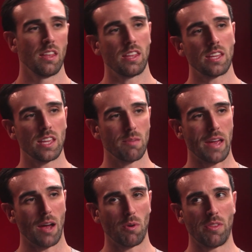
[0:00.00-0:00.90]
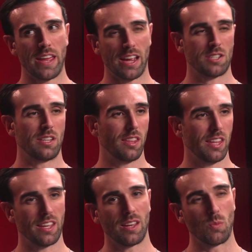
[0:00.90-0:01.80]
thinking about what they actually
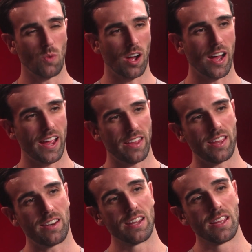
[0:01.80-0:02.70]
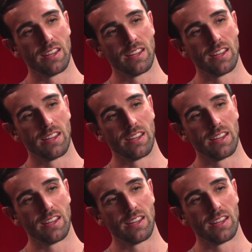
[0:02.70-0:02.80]
think and why, and then